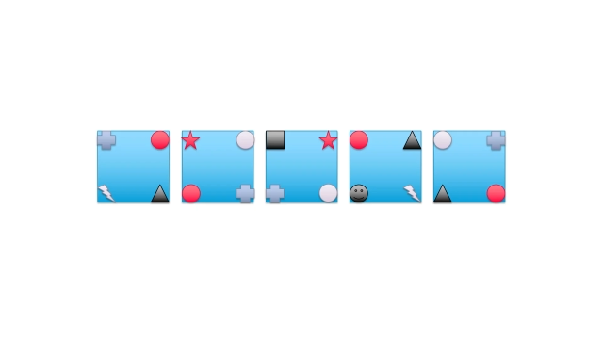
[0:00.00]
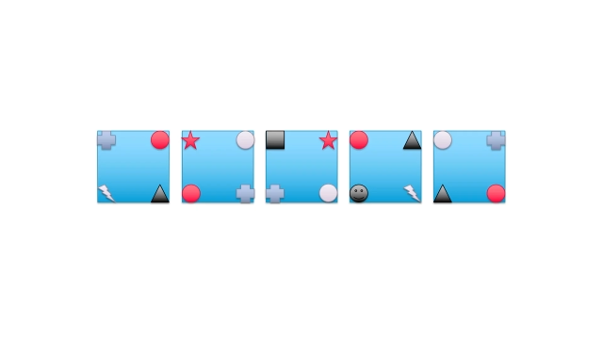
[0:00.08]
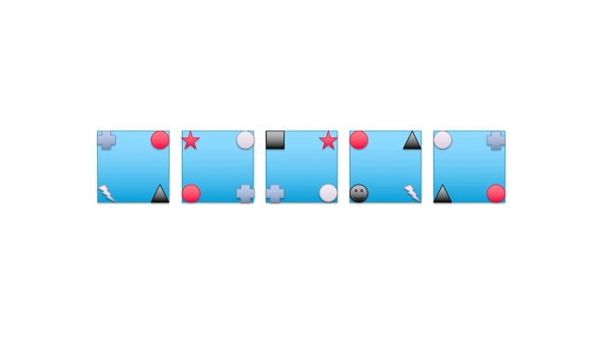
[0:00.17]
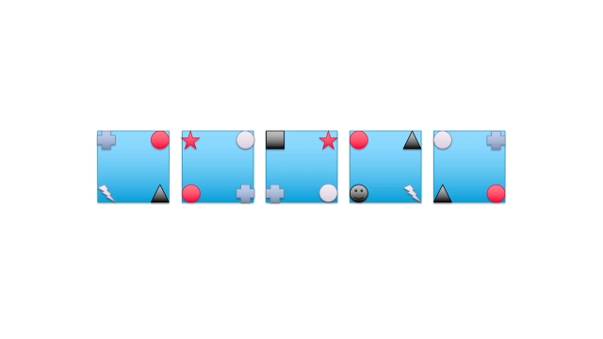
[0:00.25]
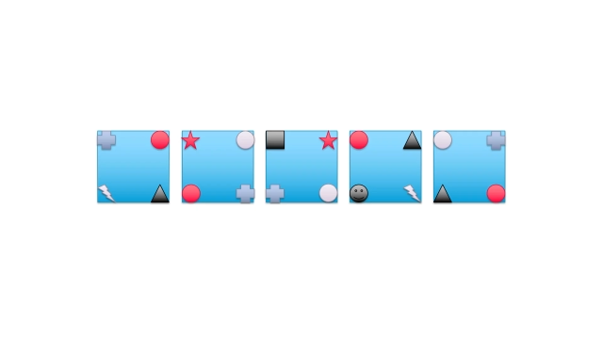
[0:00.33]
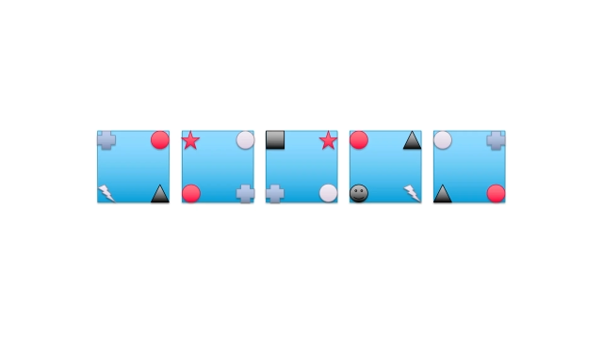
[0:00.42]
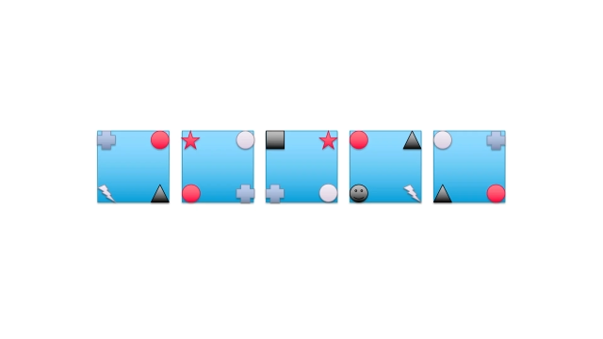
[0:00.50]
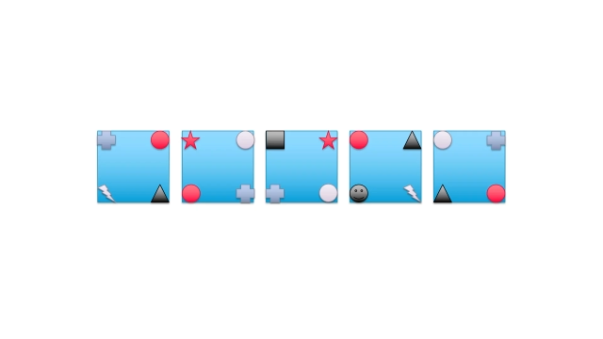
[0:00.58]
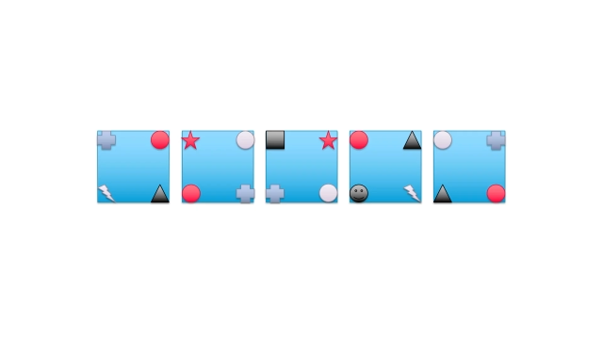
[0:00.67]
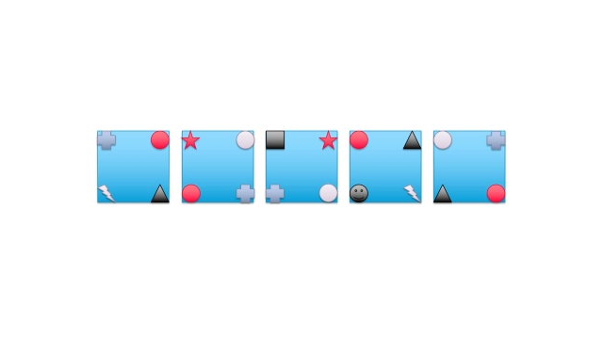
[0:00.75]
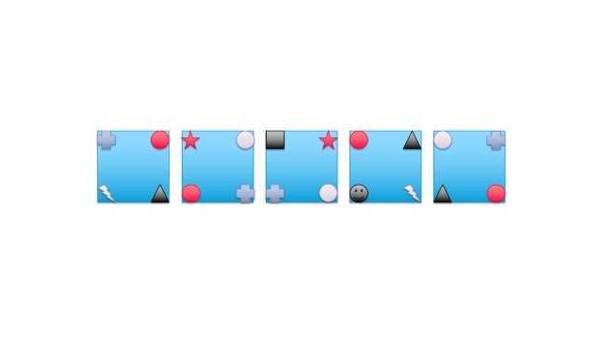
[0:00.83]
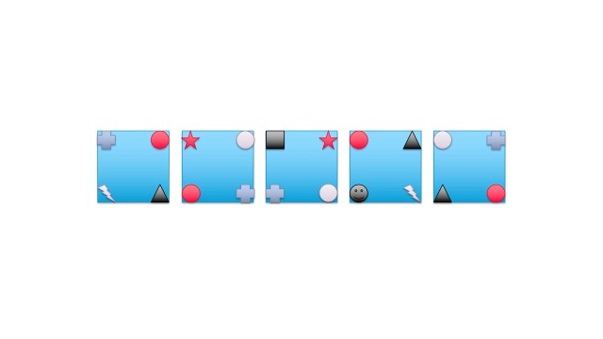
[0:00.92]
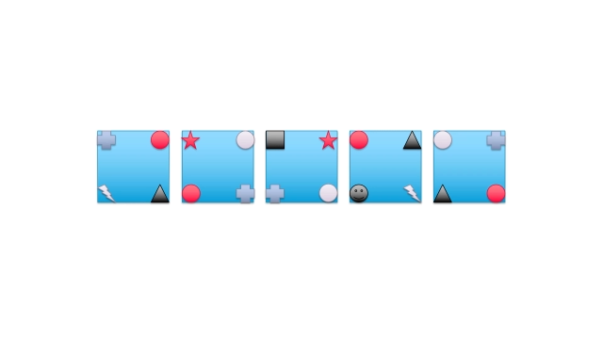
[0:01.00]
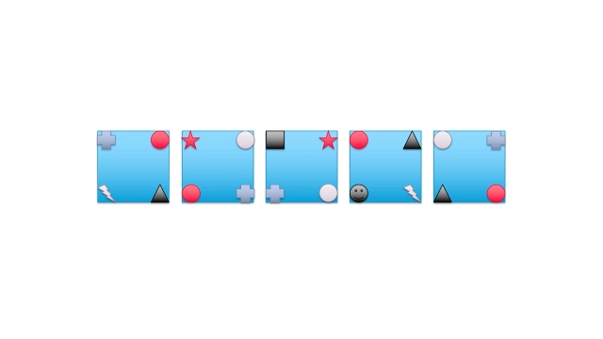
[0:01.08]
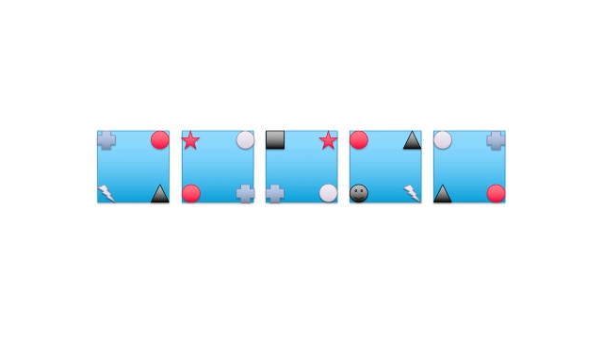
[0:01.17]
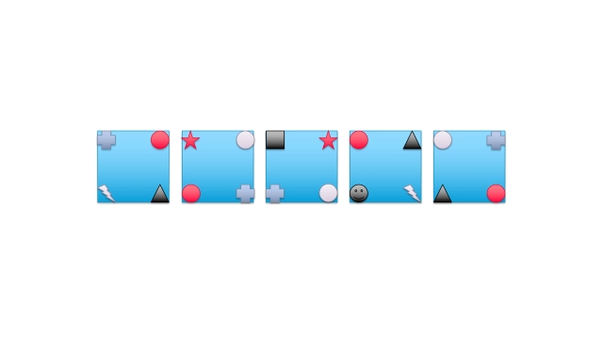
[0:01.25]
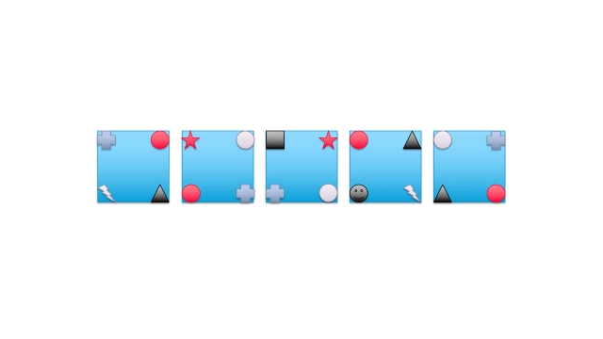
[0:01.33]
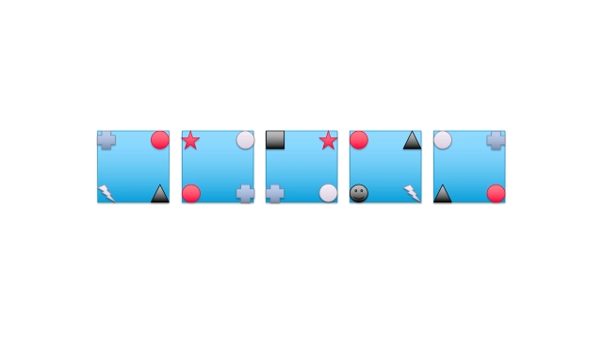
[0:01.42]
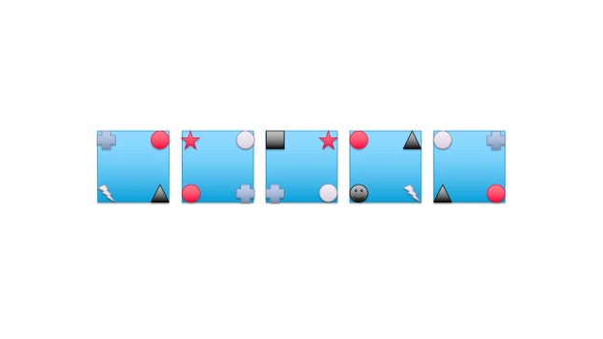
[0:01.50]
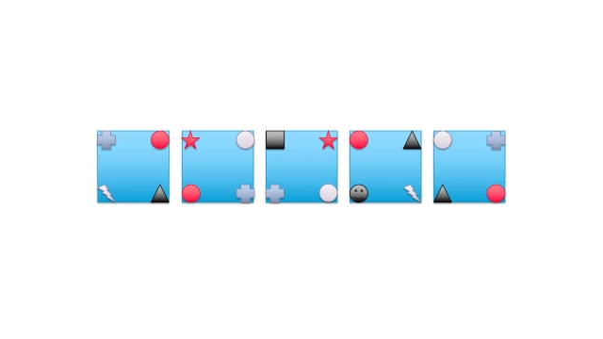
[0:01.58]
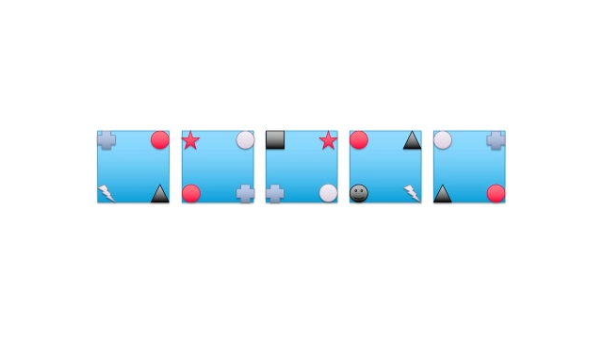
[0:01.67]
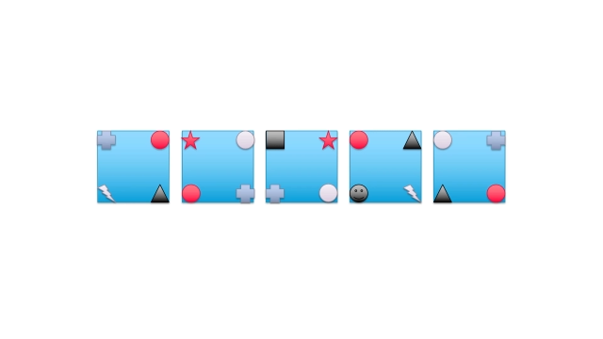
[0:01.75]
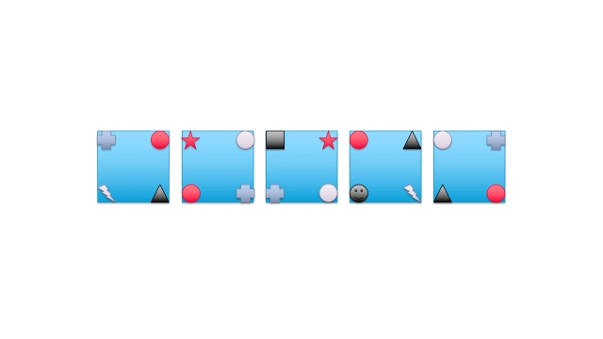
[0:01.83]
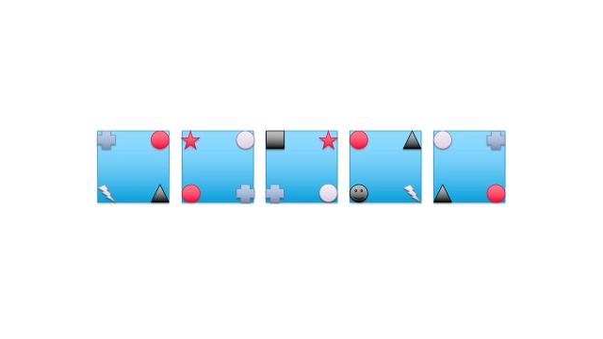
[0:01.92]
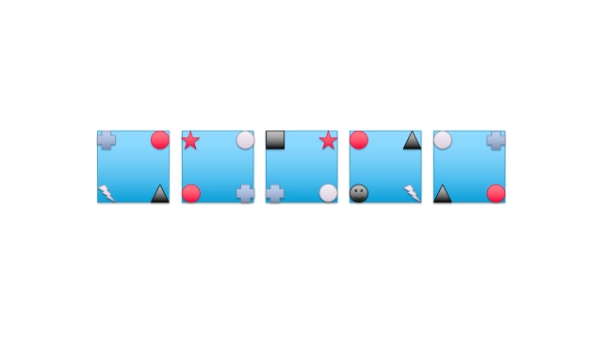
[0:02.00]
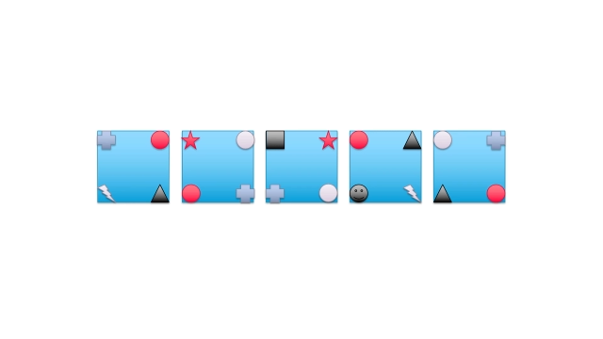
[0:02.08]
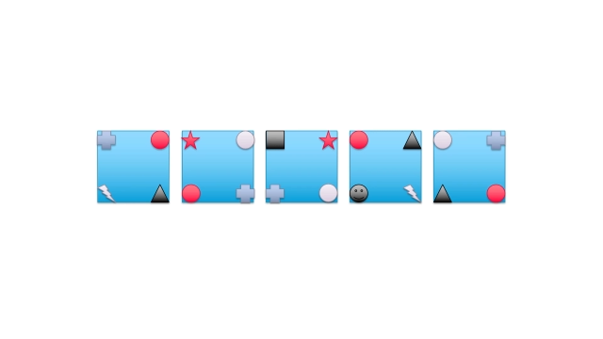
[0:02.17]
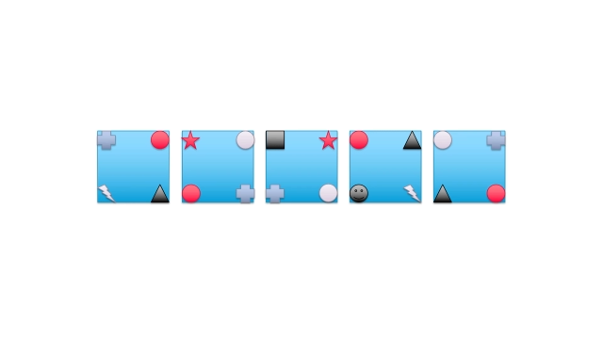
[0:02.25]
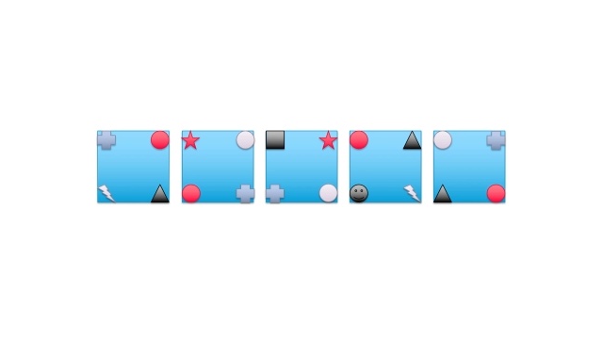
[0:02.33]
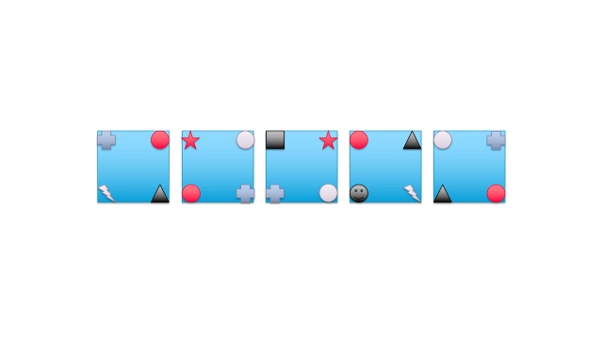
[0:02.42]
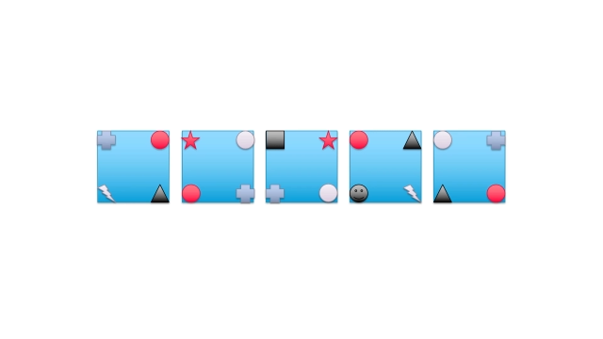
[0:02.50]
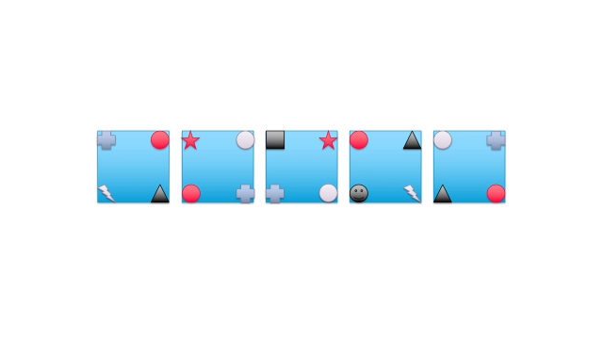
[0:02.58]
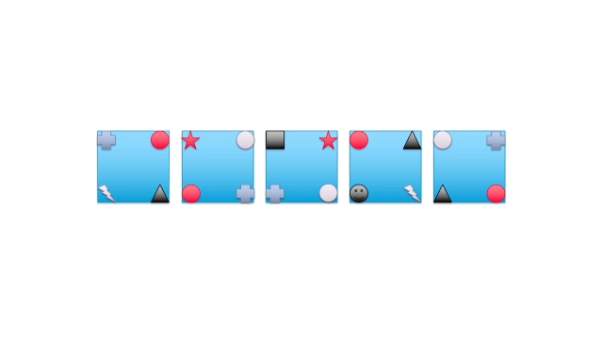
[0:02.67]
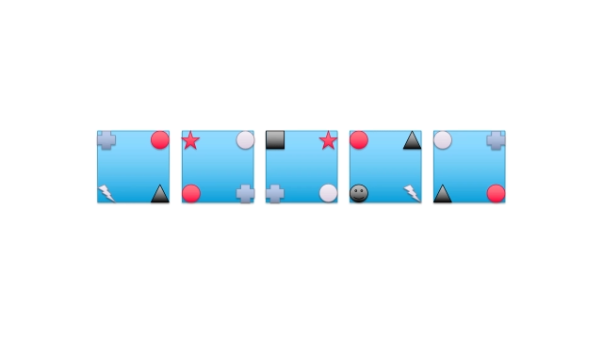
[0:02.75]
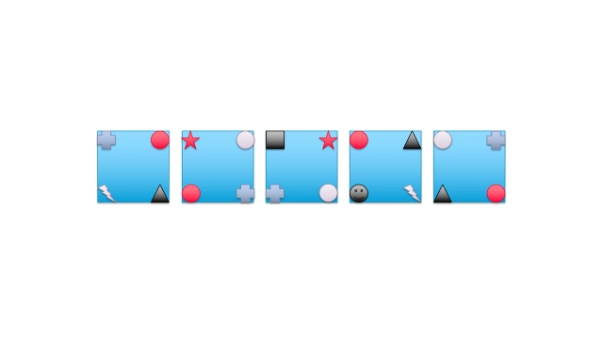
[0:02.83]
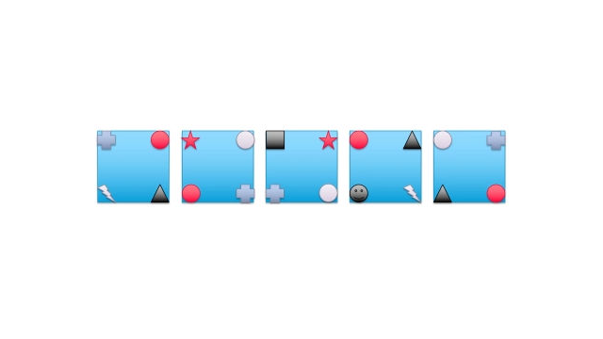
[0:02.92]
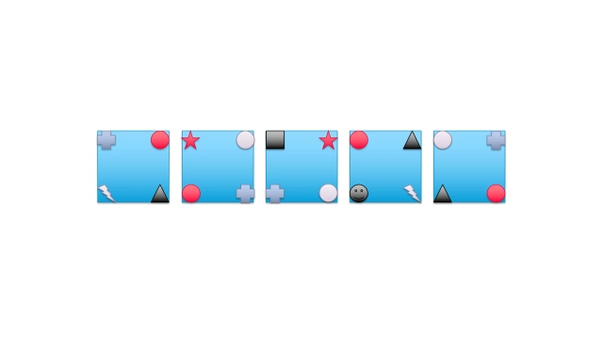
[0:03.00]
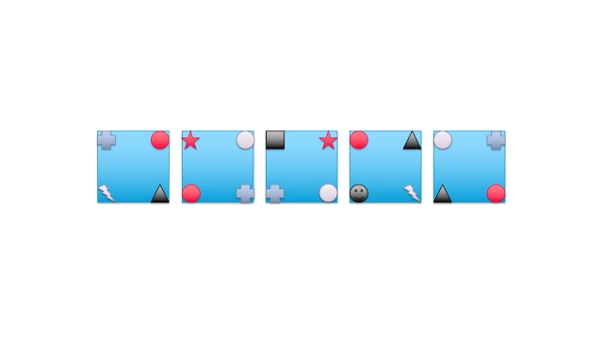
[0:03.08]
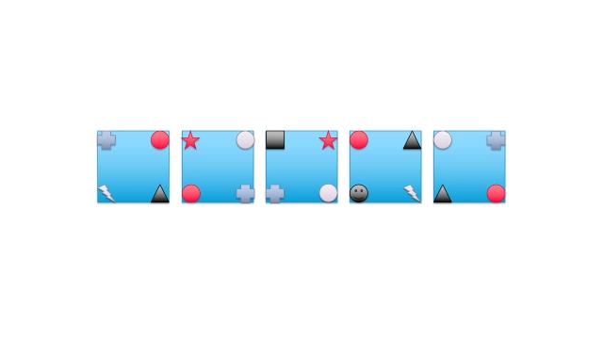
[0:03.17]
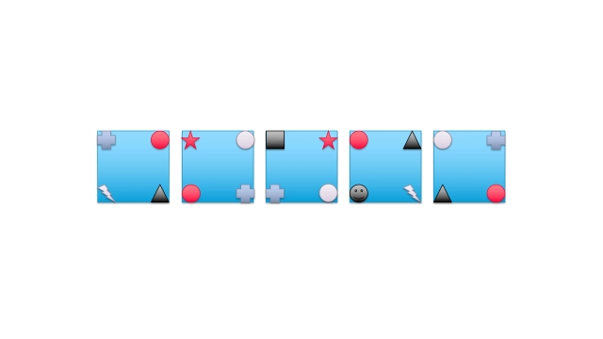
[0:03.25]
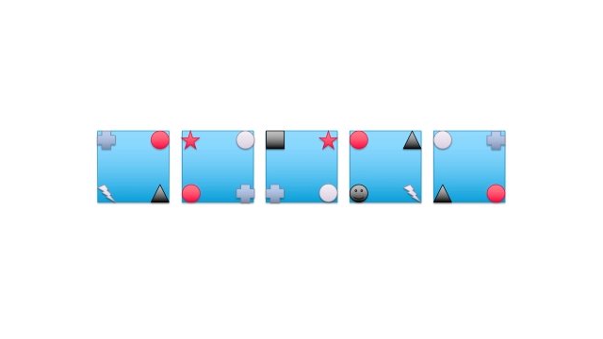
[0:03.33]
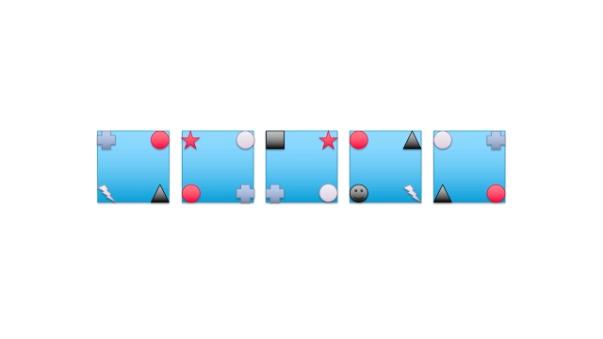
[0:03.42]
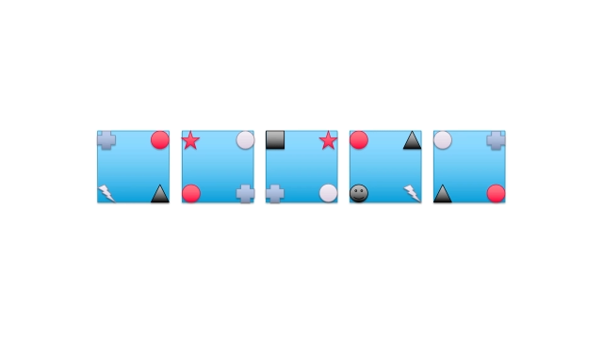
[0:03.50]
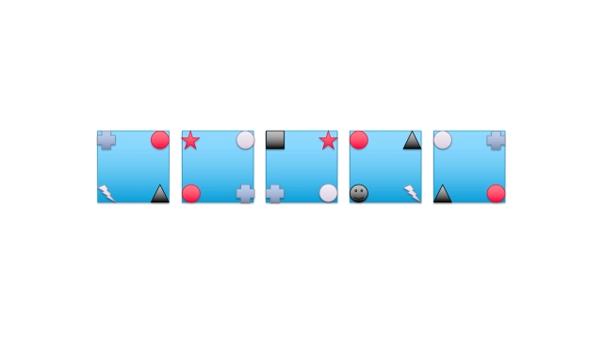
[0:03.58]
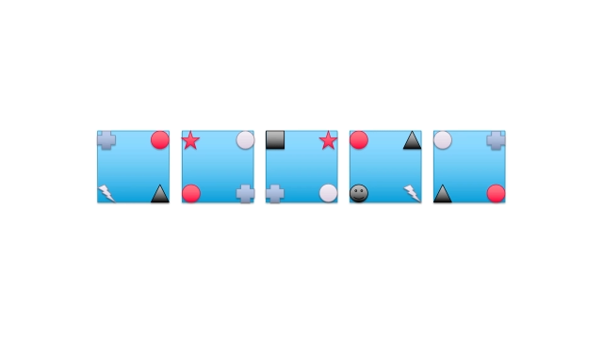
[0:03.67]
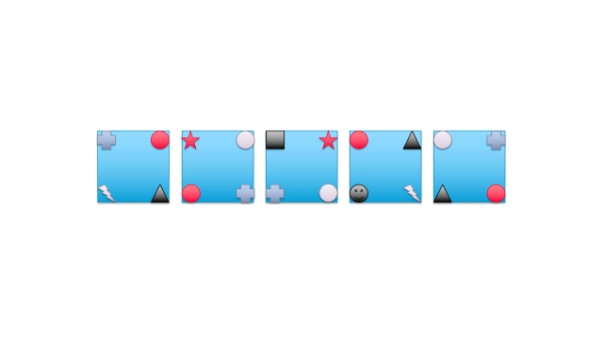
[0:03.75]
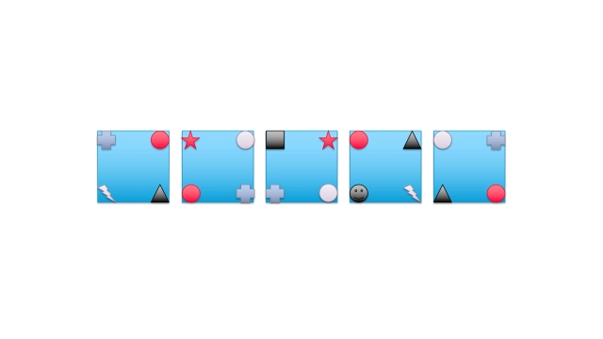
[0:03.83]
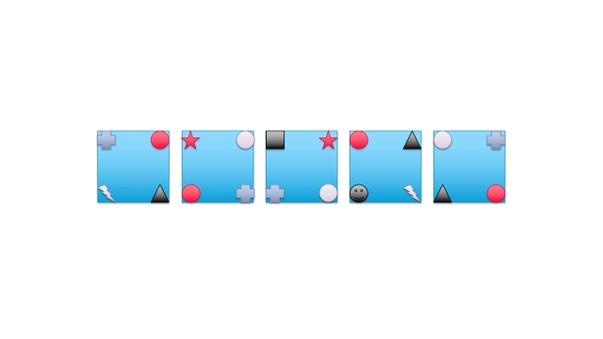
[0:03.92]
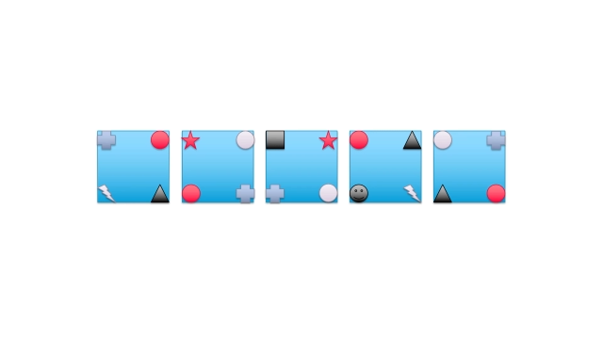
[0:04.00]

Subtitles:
No face is visible, so there are no lips to read.